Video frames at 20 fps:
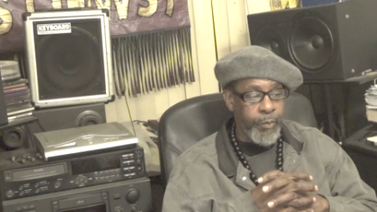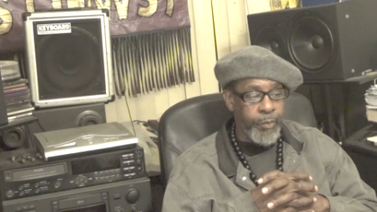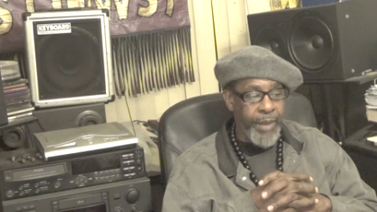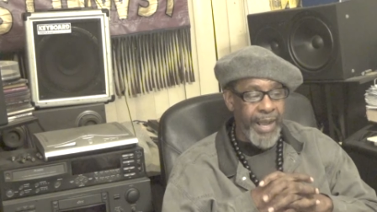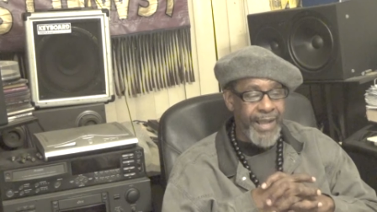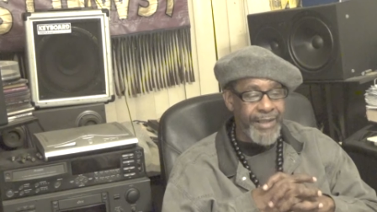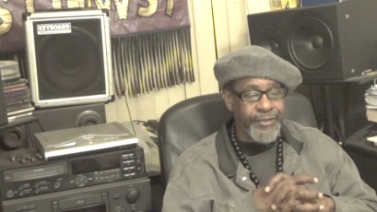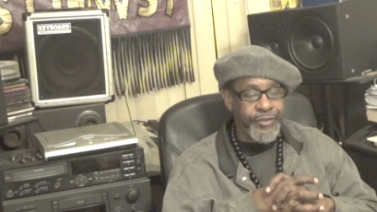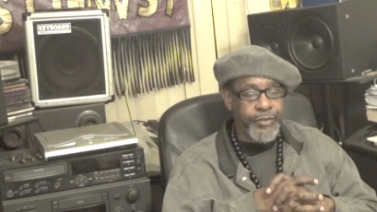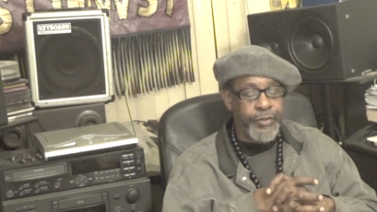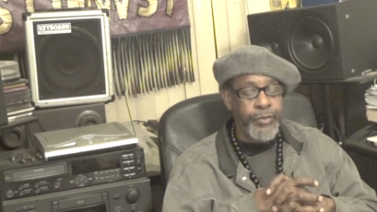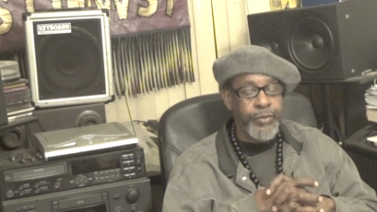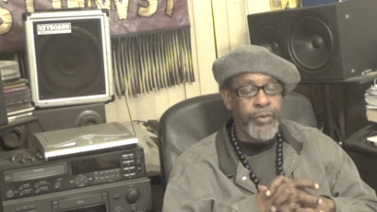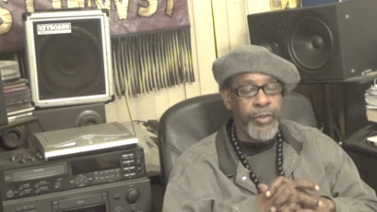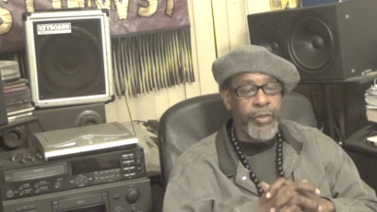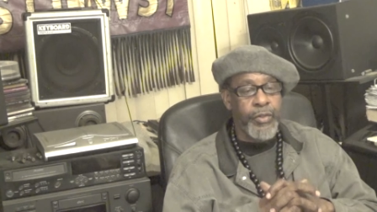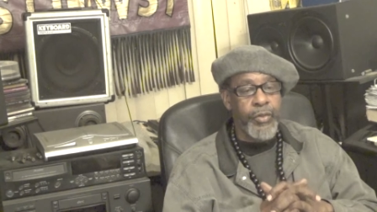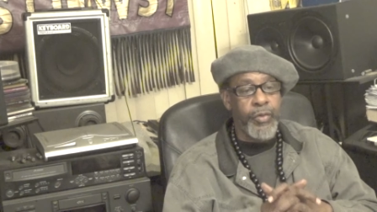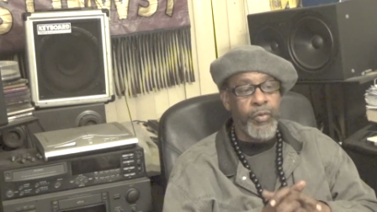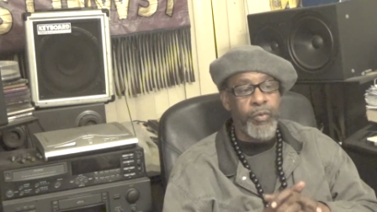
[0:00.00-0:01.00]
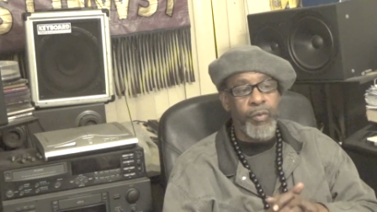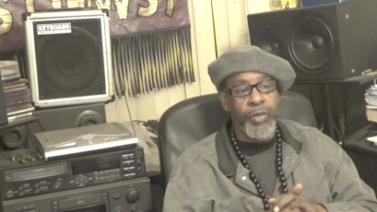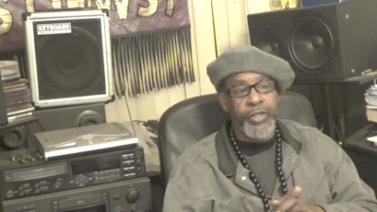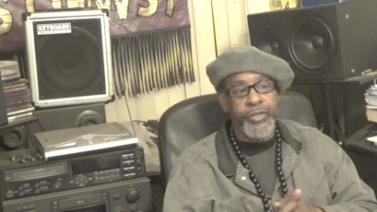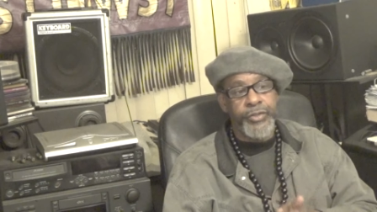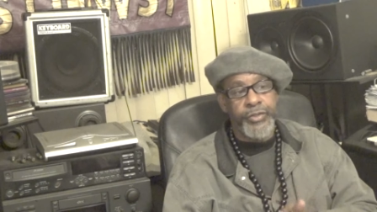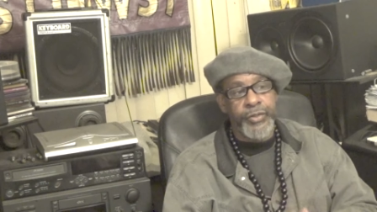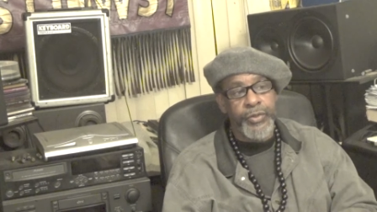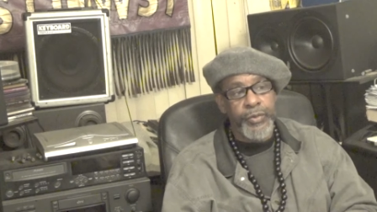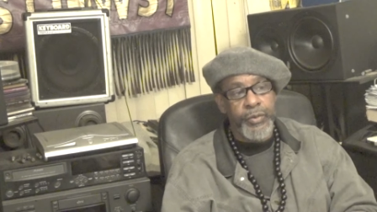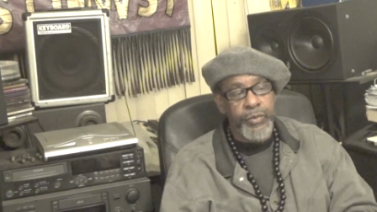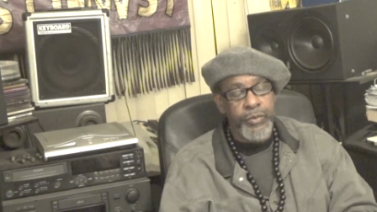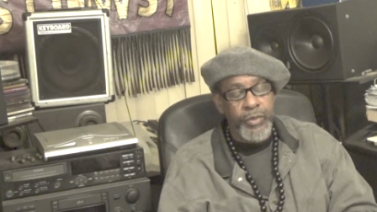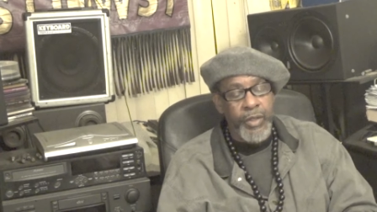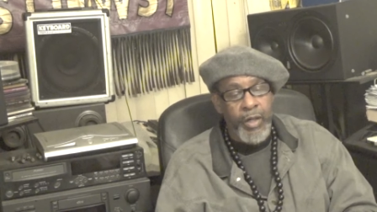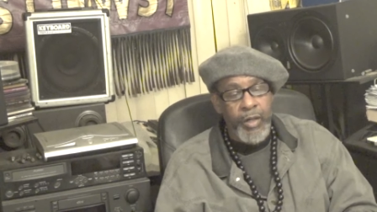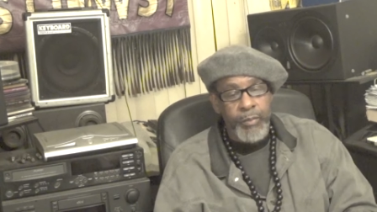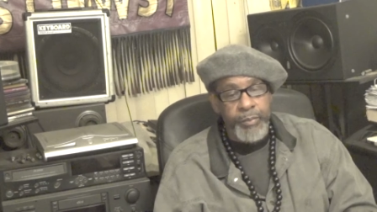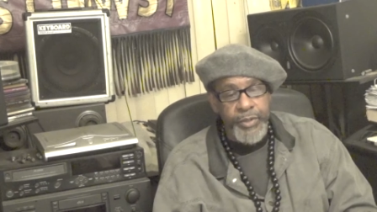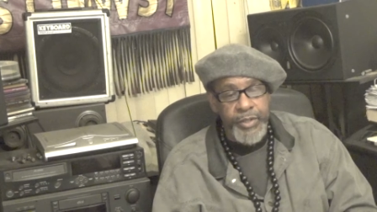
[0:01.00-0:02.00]
Box 20012,
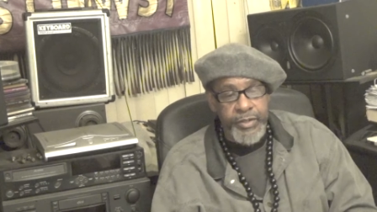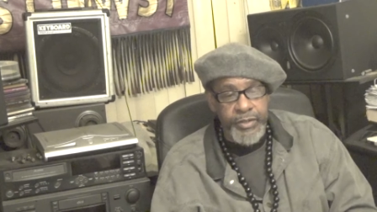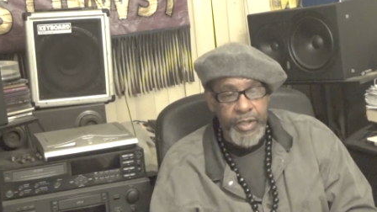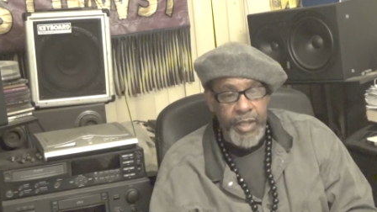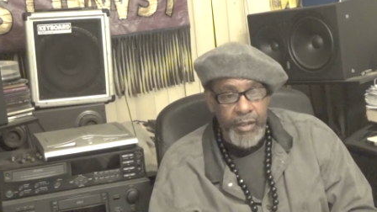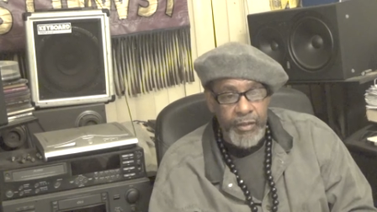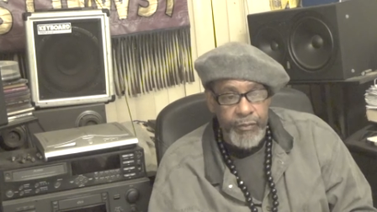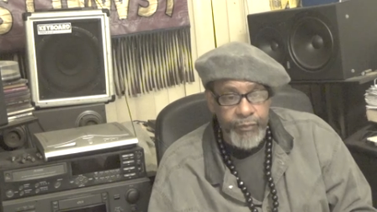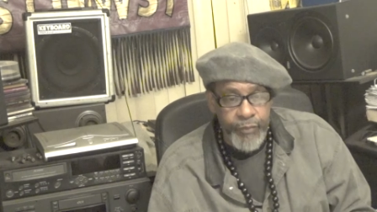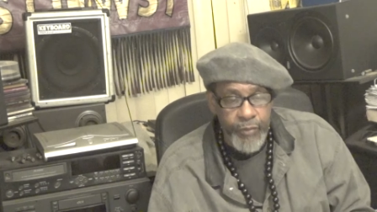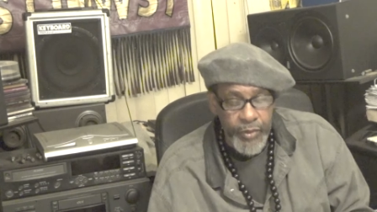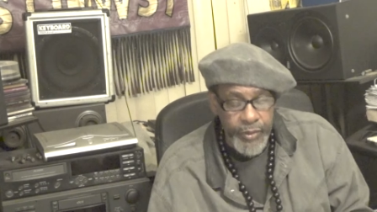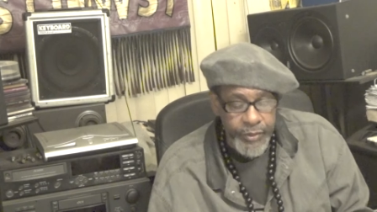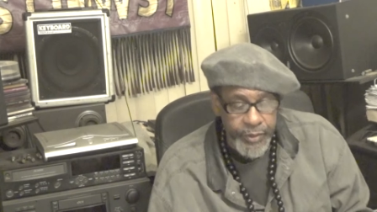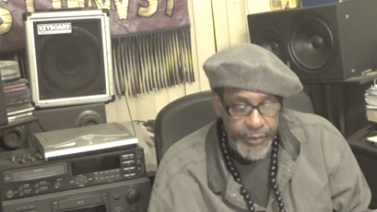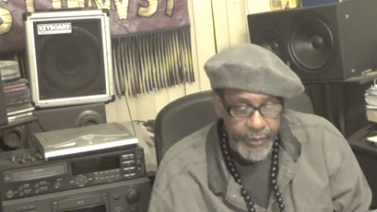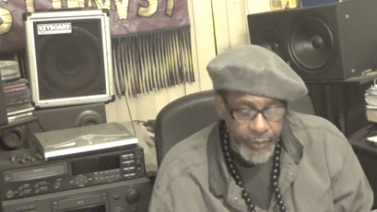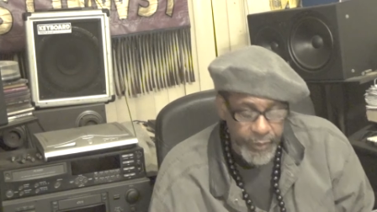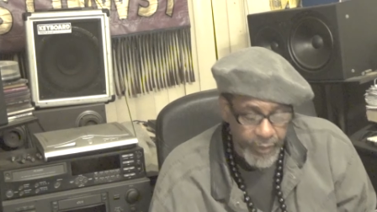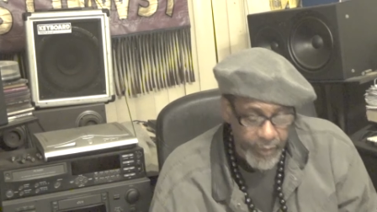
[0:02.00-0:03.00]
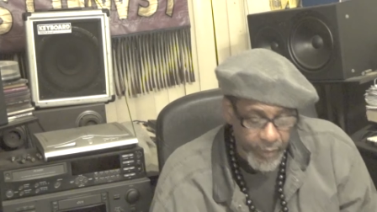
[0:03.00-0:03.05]
Long Beach, California,